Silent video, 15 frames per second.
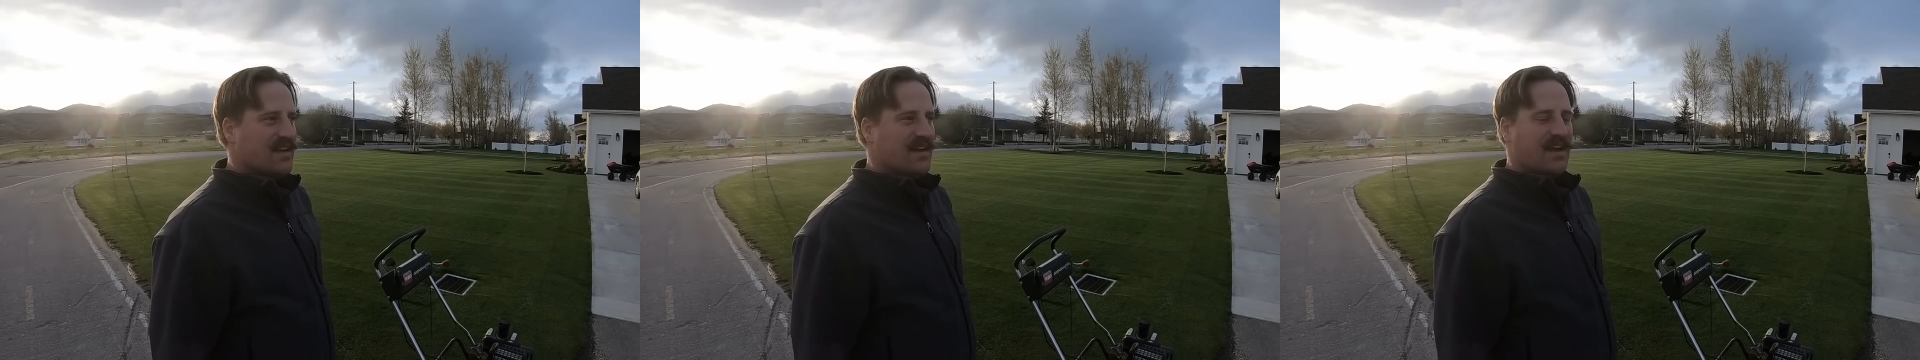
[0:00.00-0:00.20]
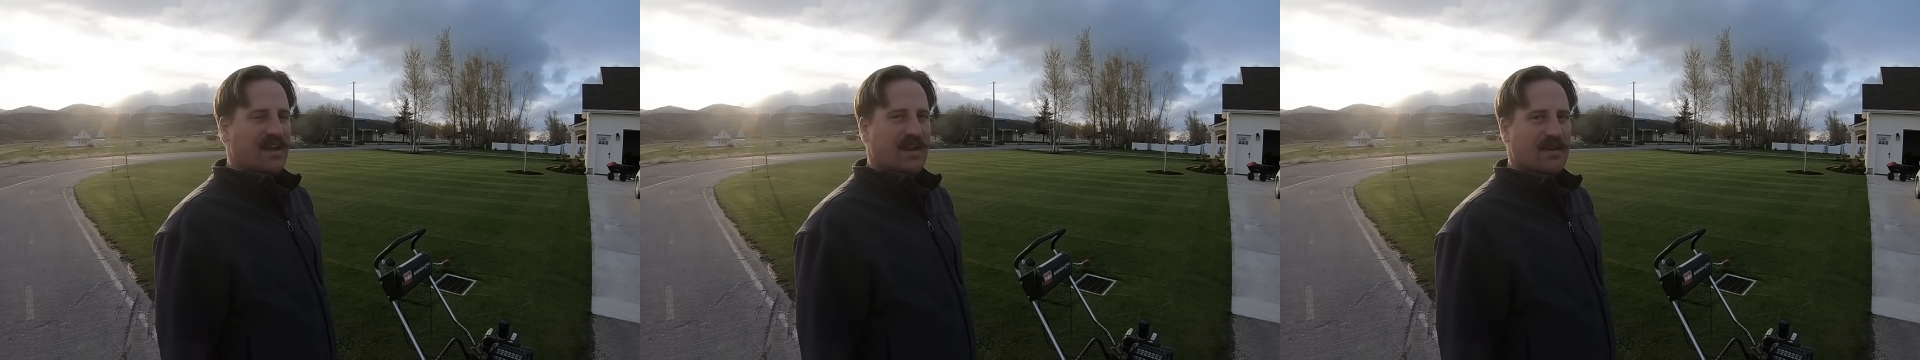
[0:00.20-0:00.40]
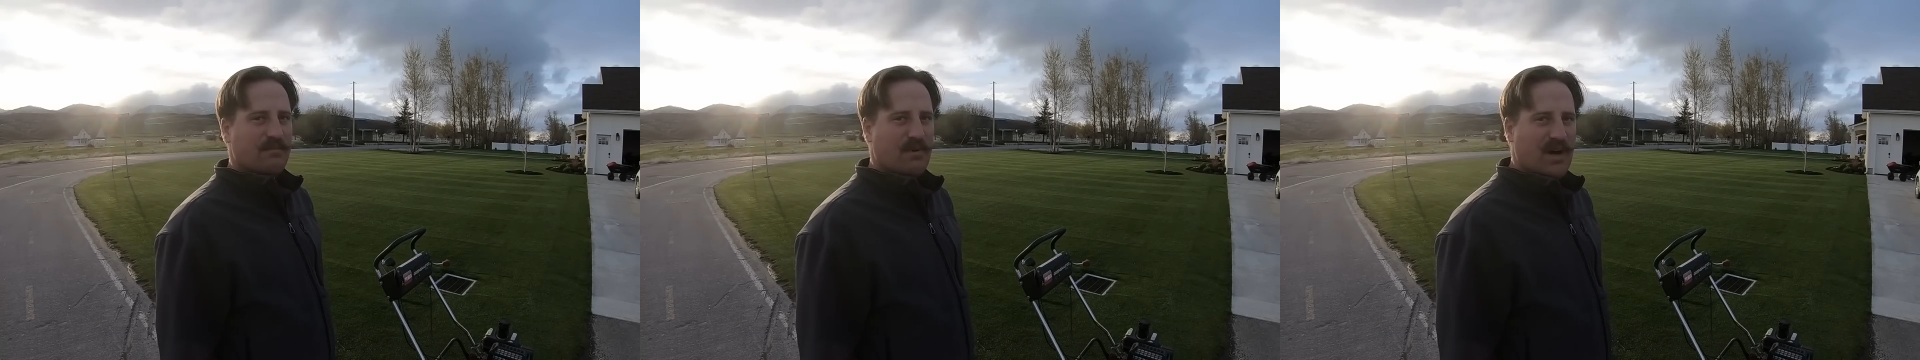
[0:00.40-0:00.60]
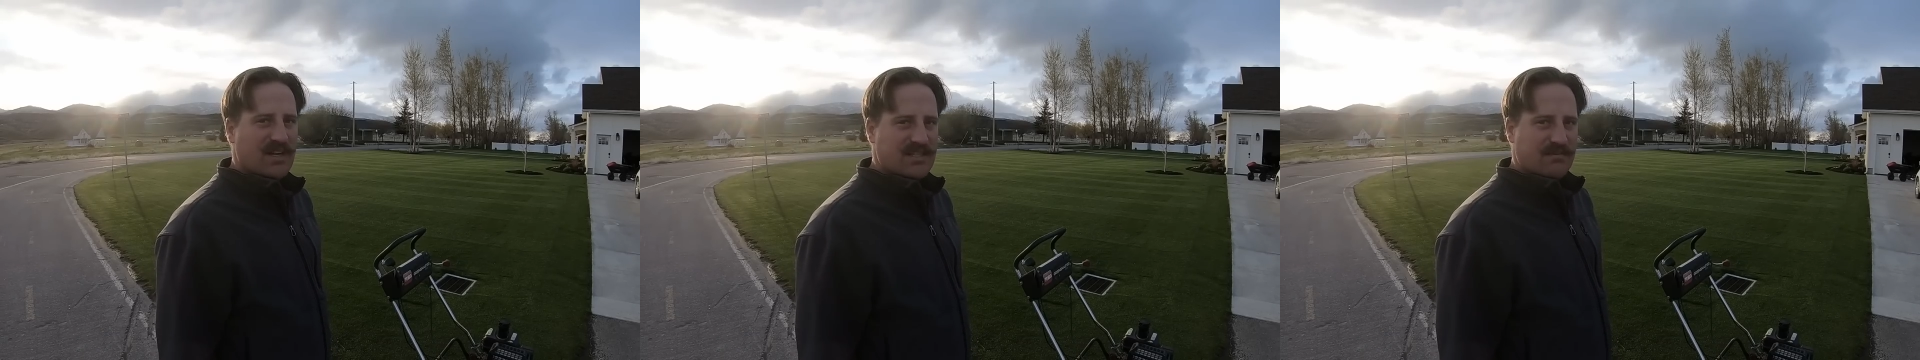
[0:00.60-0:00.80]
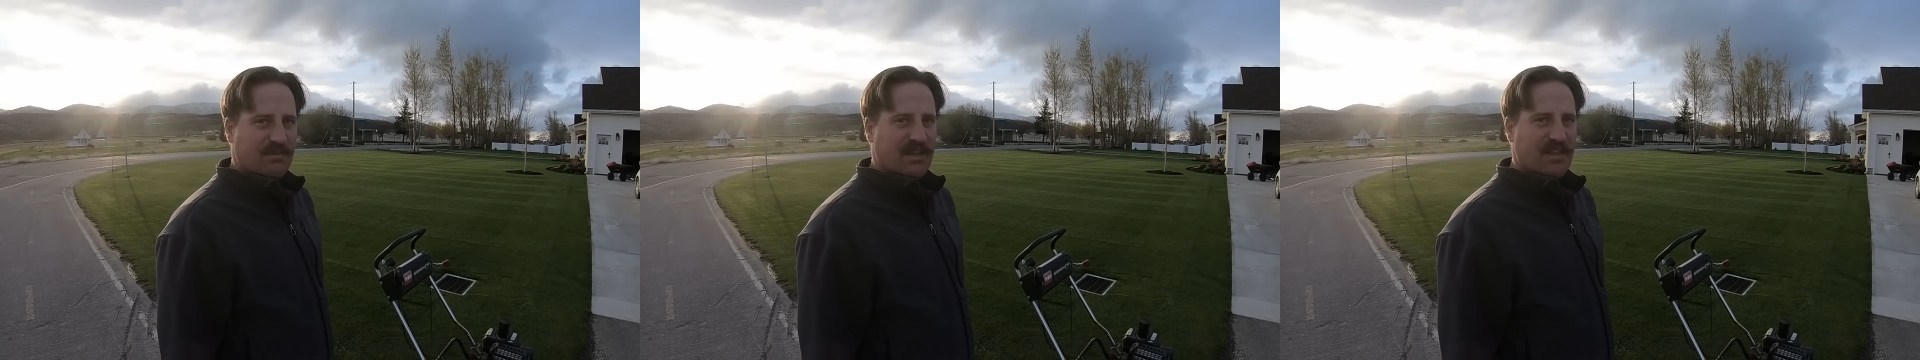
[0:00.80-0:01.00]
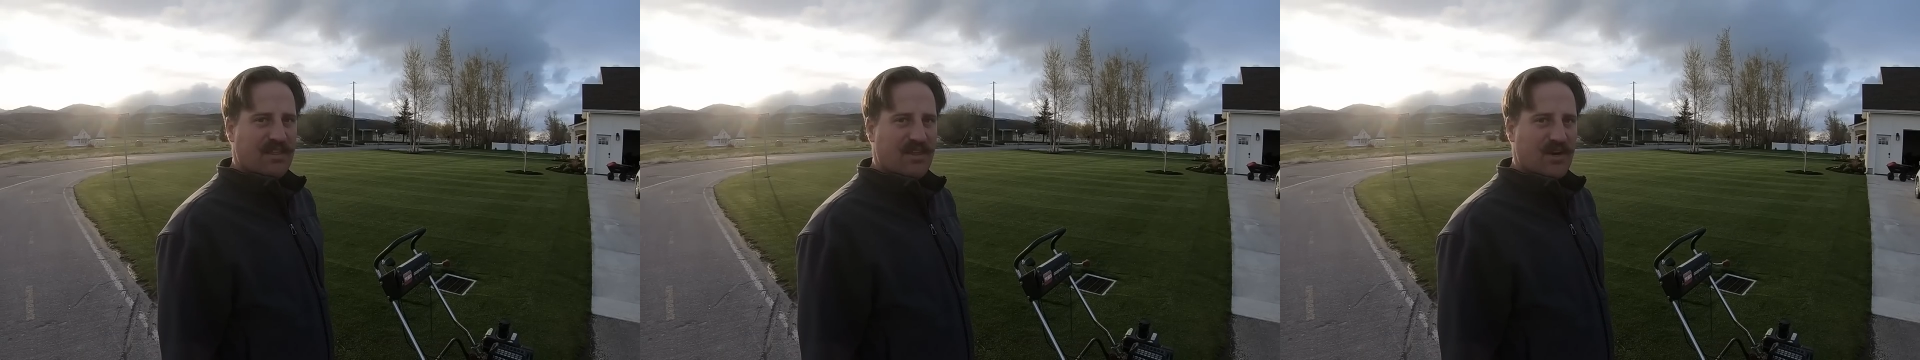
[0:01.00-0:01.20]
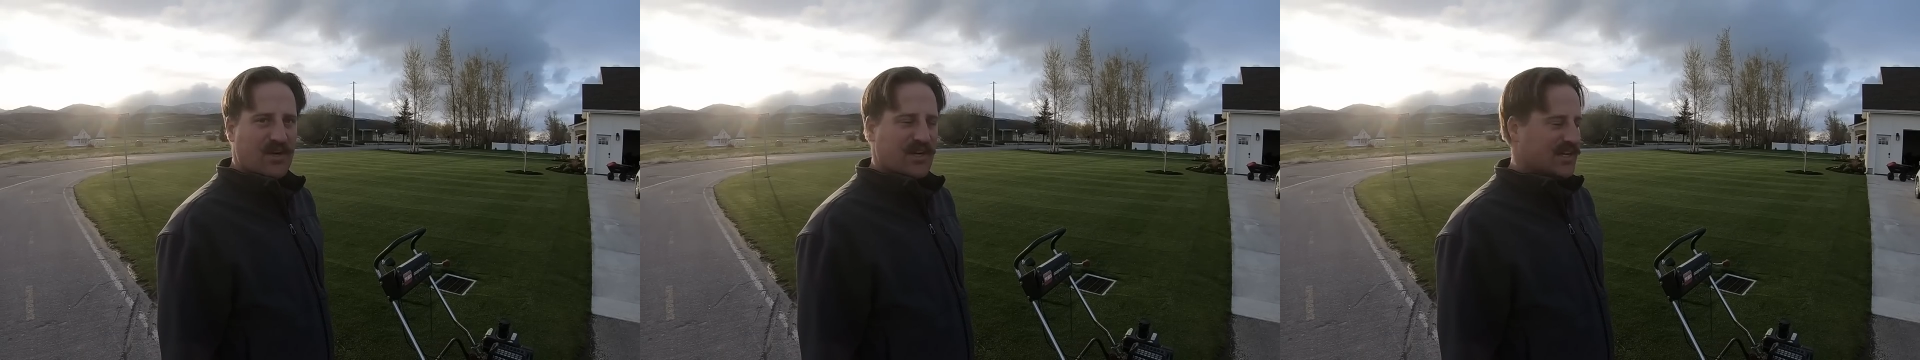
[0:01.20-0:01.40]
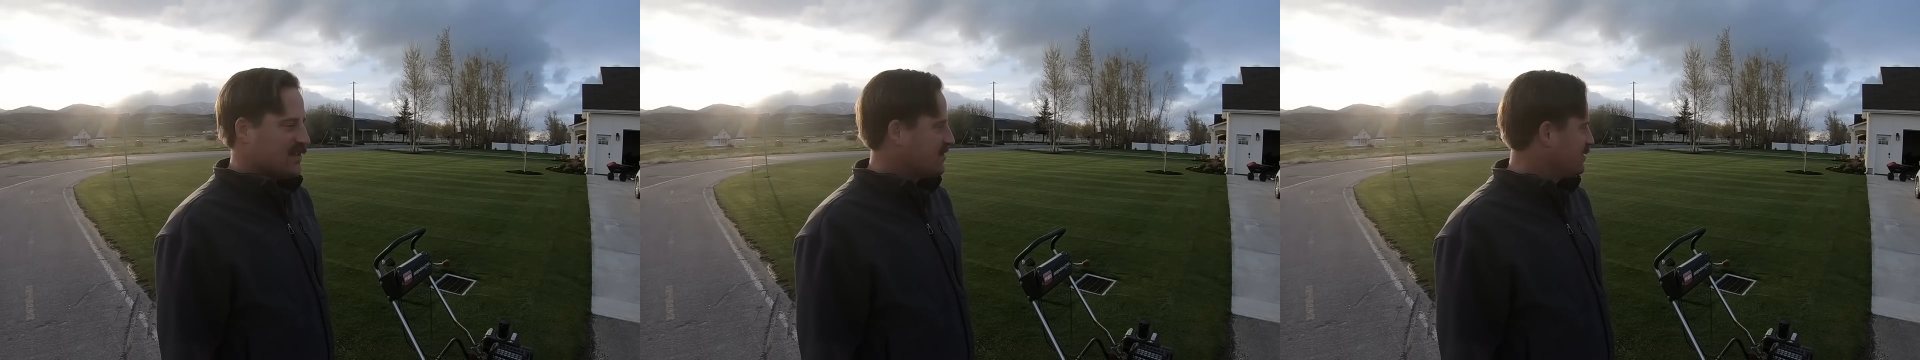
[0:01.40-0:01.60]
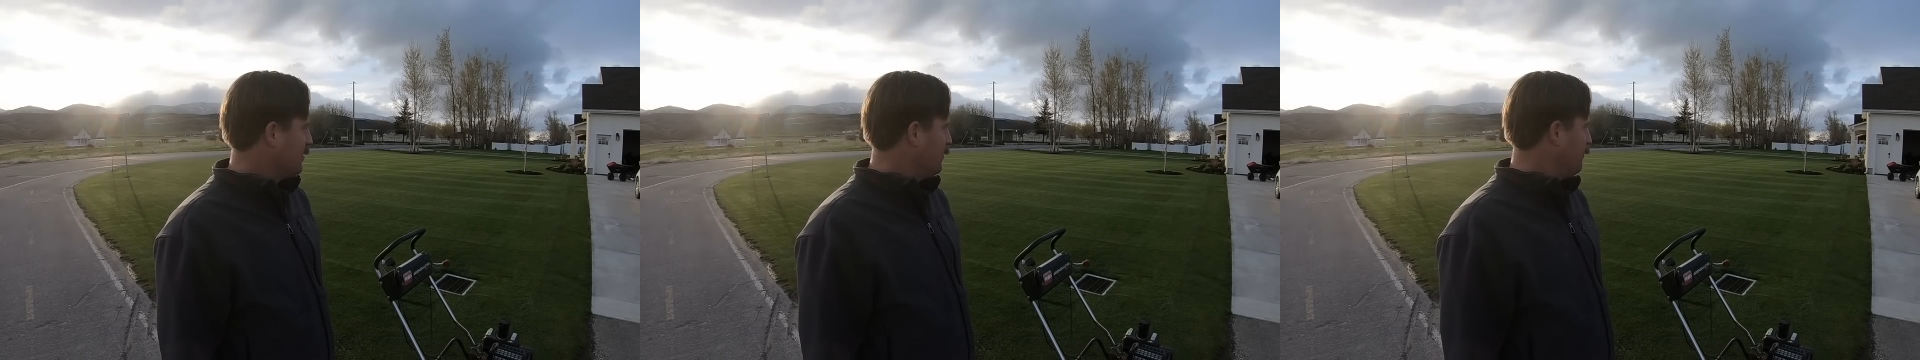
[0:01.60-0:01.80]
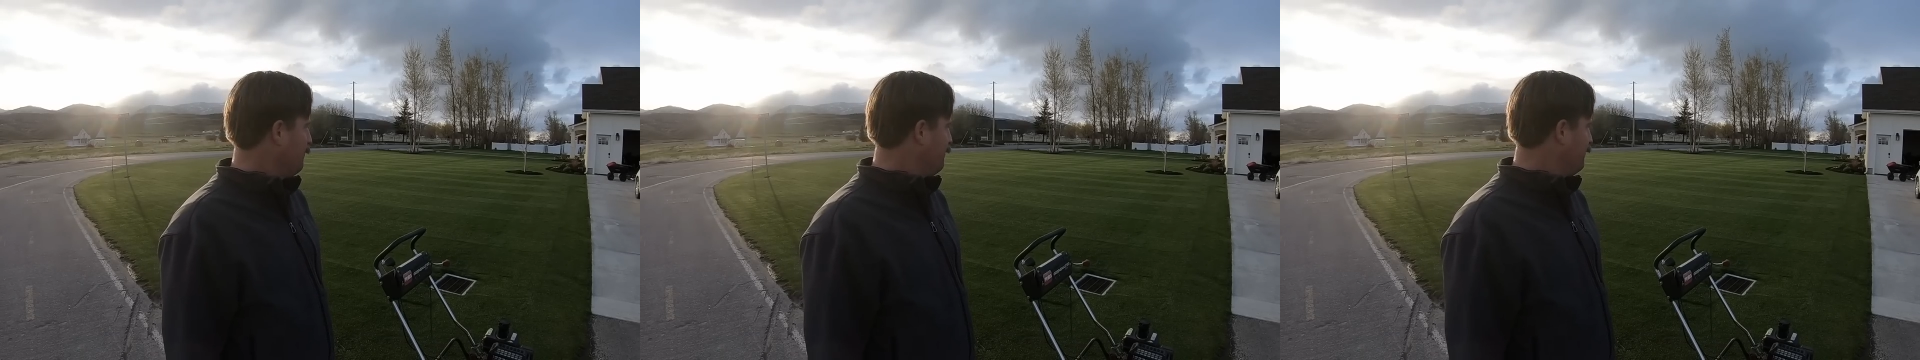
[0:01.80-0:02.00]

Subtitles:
and possibly 30s, so